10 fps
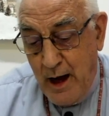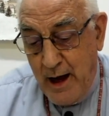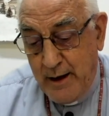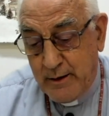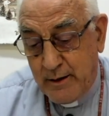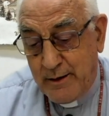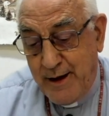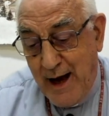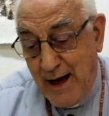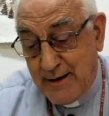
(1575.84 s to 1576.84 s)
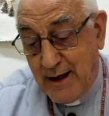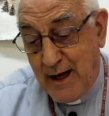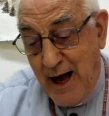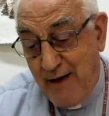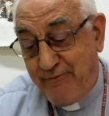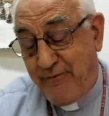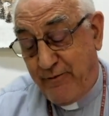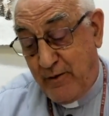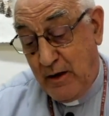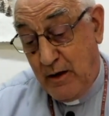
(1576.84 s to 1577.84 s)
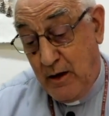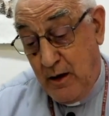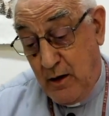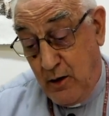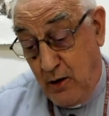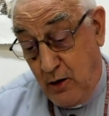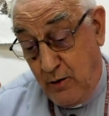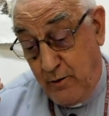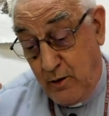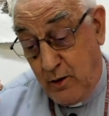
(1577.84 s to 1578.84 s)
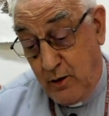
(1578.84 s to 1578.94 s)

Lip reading: And the other half of